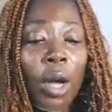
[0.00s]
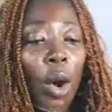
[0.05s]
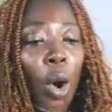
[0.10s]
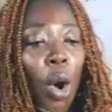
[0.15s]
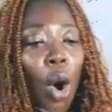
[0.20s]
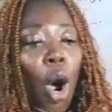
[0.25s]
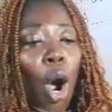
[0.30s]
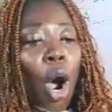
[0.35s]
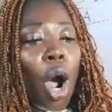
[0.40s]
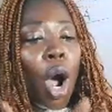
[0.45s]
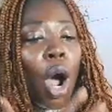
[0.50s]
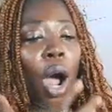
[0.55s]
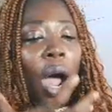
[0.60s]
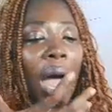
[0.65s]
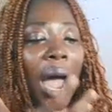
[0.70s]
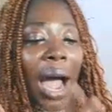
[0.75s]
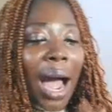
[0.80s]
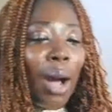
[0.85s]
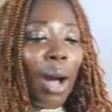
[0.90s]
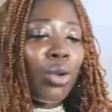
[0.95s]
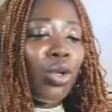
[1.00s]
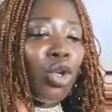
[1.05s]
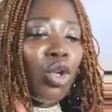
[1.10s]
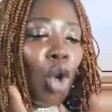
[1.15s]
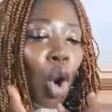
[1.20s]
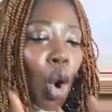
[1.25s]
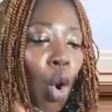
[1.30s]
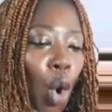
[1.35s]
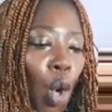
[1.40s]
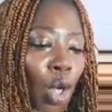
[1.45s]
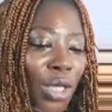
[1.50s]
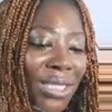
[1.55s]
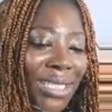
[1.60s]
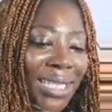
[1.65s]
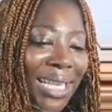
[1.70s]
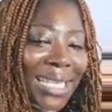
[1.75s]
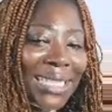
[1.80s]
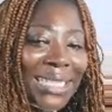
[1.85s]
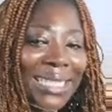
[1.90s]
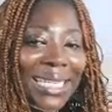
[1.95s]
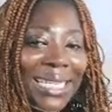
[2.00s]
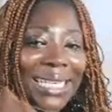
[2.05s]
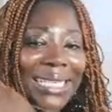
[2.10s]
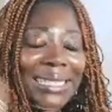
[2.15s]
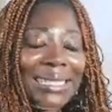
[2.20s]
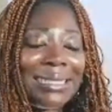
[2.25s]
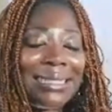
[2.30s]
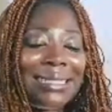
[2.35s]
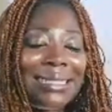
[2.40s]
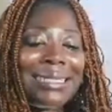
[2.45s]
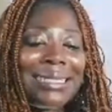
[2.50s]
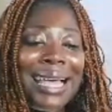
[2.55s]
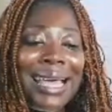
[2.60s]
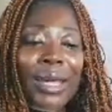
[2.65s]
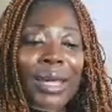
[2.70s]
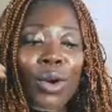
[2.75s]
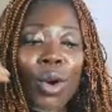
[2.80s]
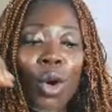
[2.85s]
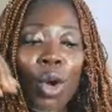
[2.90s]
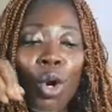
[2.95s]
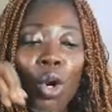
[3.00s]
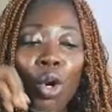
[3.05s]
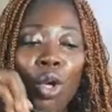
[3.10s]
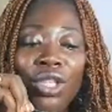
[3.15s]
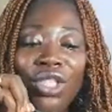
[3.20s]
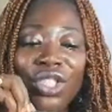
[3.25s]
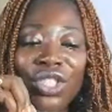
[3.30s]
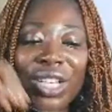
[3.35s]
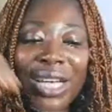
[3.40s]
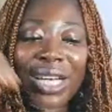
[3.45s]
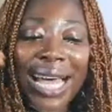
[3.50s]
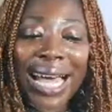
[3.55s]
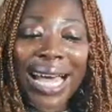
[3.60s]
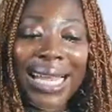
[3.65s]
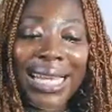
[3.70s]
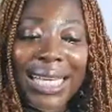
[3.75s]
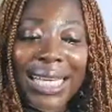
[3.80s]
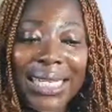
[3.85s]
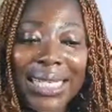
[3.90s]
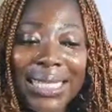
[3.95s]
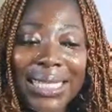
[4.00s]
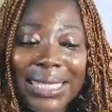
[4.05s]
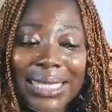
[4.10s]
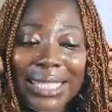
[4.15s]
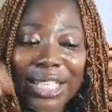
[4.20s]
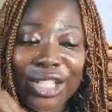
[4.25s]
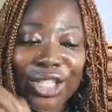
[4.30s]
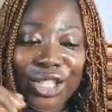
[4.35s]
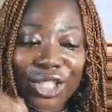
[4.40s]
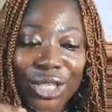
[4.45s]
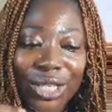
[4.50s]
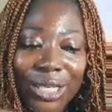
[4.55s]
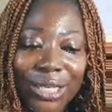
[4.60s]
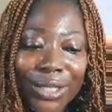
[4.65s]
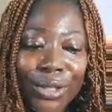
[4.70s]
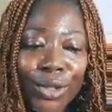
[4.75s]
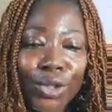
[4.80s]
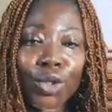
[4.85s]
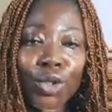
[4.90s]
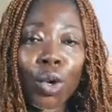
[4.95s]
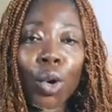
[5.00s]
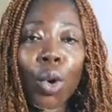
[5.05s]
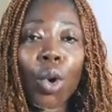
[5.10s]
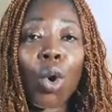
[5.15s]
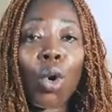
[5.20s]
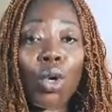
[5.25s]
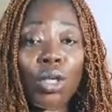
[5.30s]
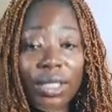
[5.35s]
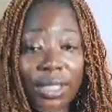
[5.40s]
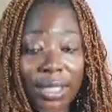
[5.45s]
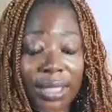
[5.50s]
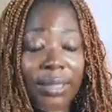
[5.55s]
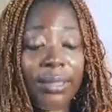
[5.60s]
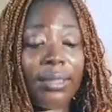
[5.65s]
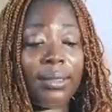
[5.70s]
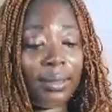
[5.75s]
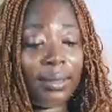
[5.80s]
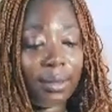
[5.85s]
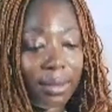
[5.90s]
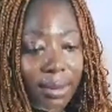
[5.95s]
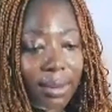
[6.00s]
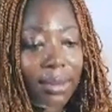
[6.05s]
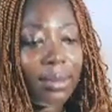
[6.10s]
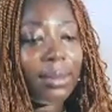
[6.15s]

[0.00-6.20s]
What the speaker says: or how your content is psychologically teaching your audience.